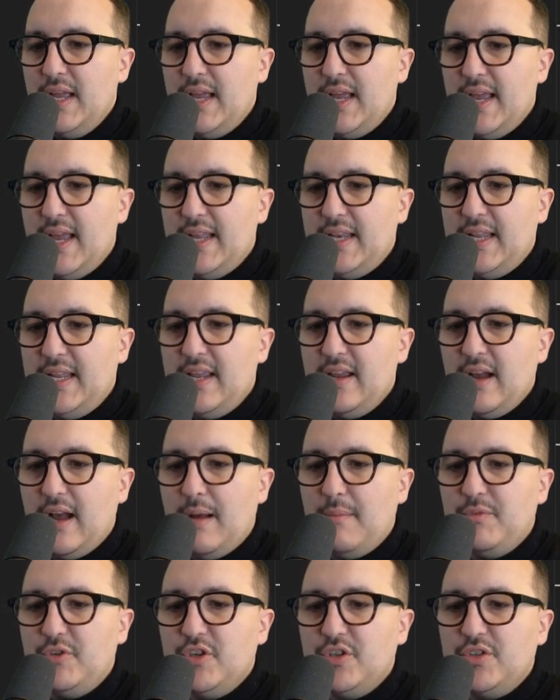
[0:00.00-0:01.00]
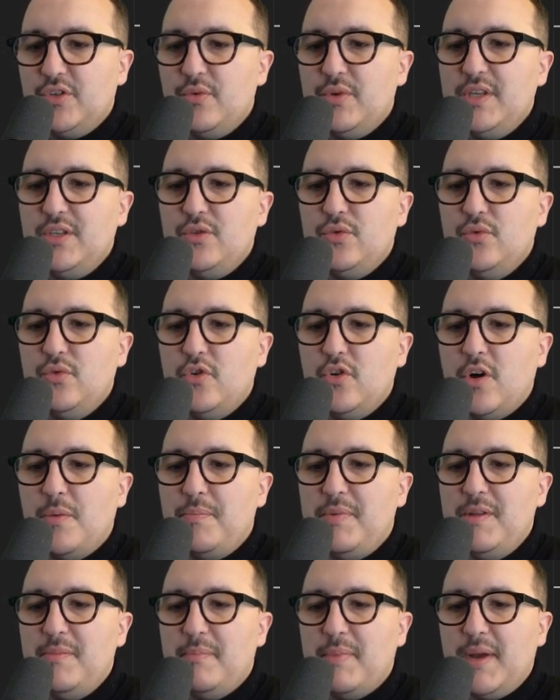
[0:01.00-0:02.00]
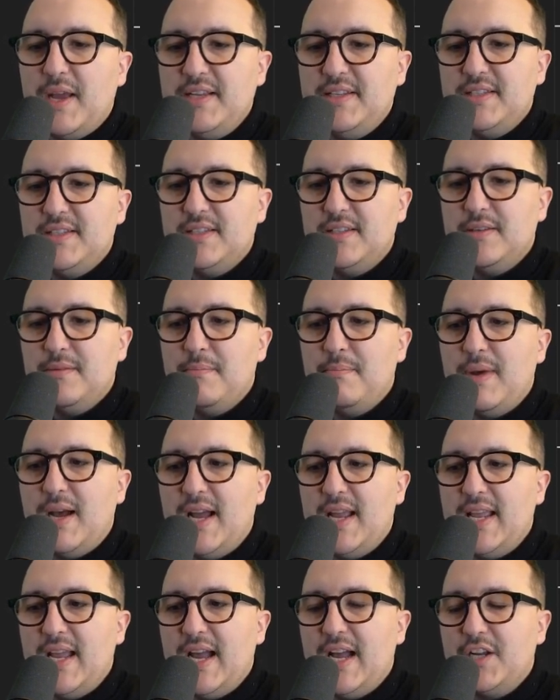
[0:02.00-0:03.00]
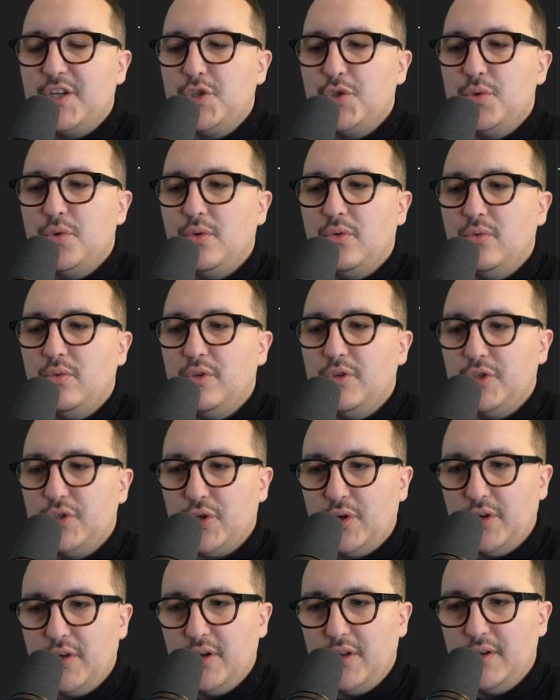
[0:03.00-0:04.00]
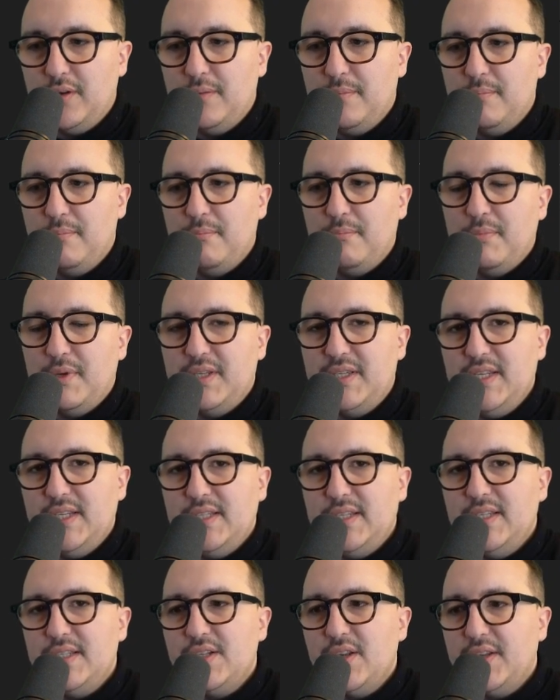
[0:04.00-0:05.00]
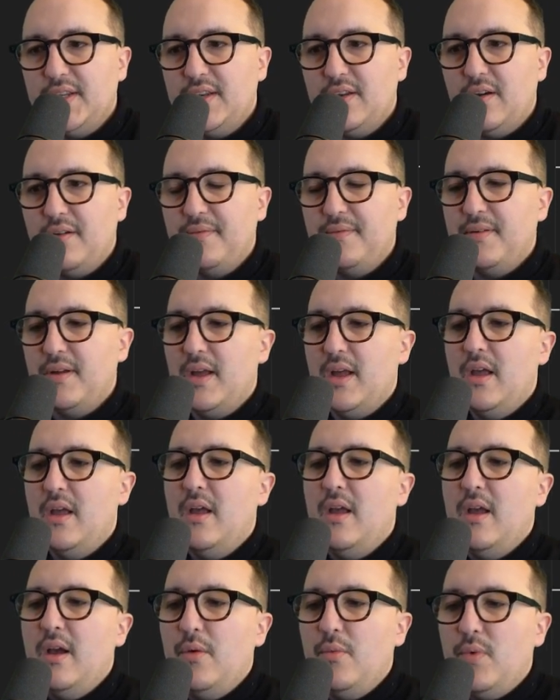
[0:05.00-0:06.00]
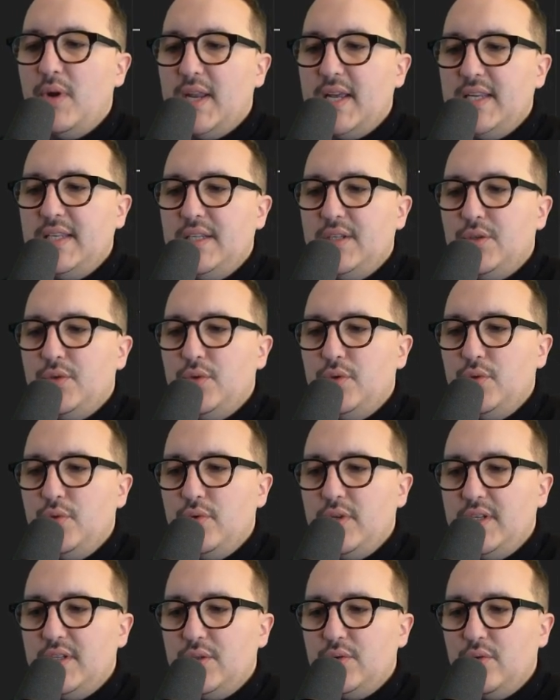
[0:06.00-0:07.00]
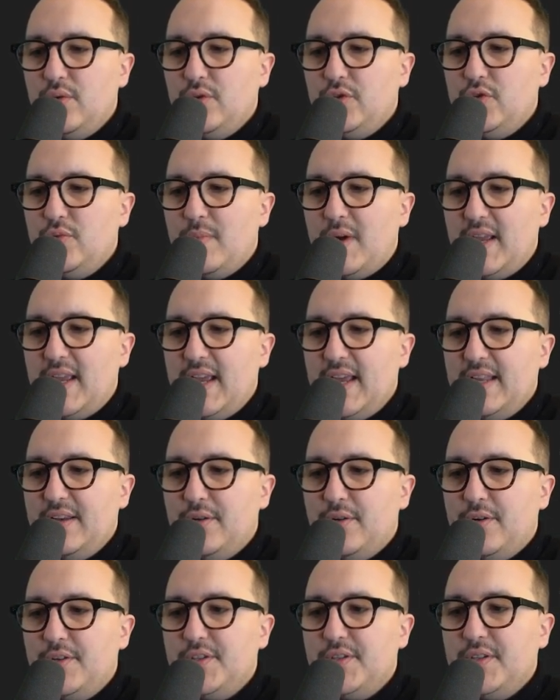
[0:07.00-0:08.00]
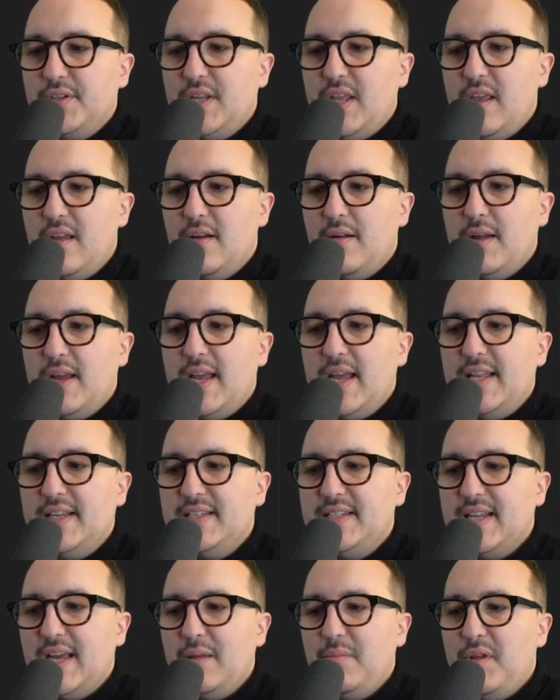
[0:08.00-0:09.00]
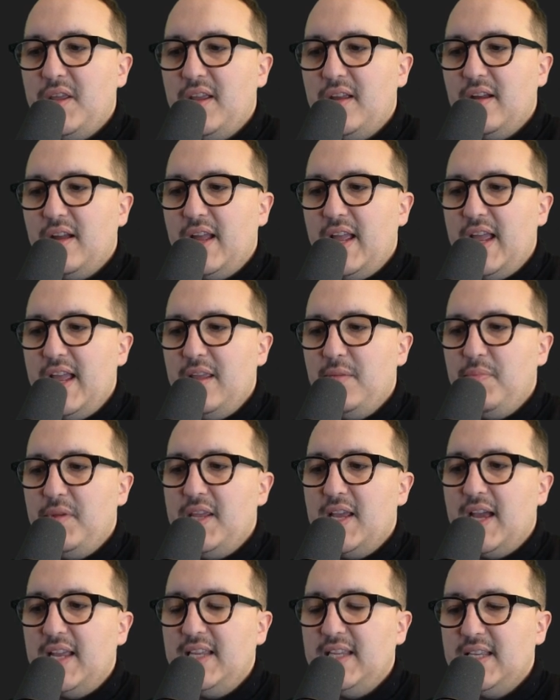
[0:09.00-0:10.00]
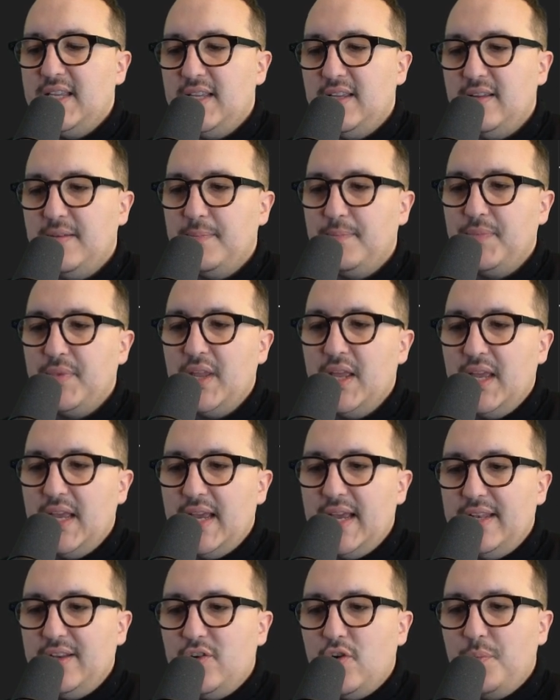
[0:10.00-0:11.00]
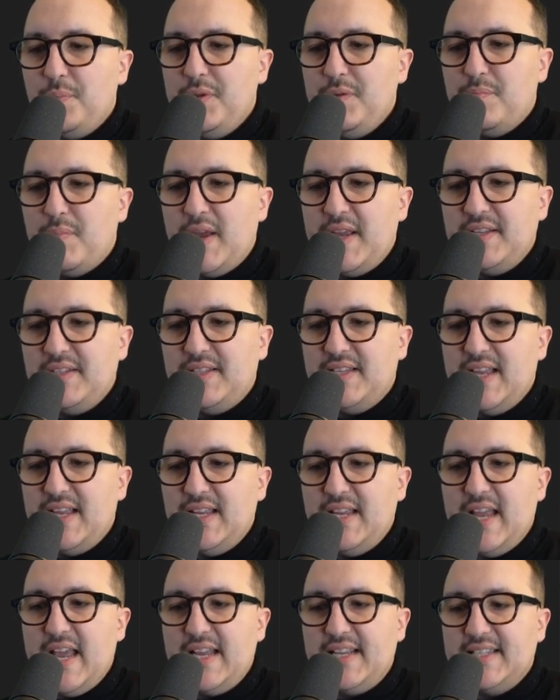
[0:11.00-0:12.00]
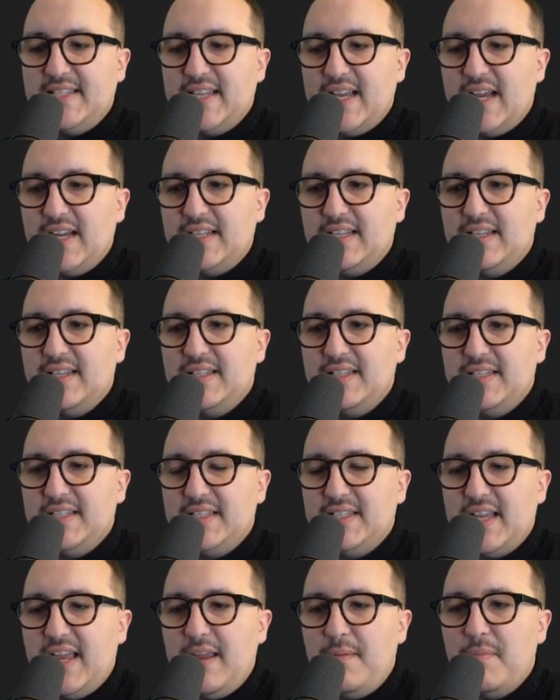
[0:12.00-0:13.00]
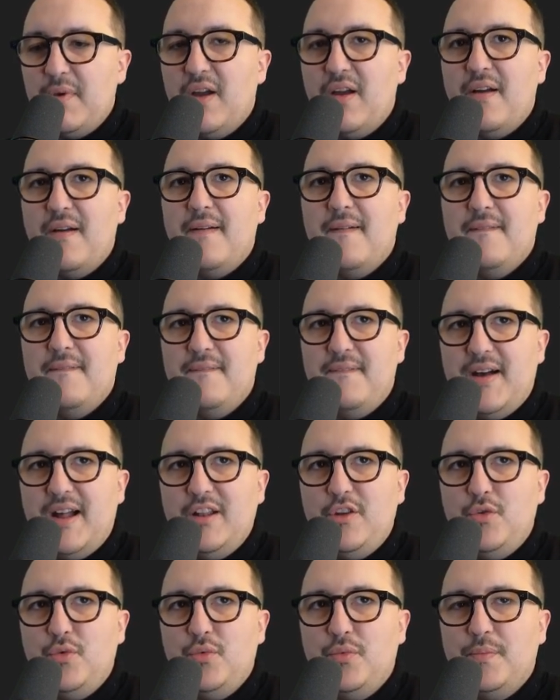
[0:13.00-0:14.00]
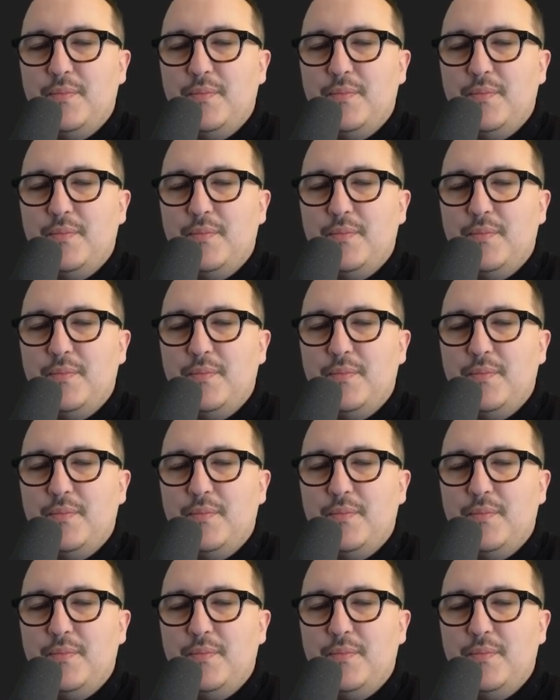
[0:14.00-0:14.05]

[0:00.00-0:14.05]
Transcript: And here I'm just going to copy paste my actual token. But this is not enough. What I need to do is to go to my headers here and type here A P I key and copy paste the exact same value.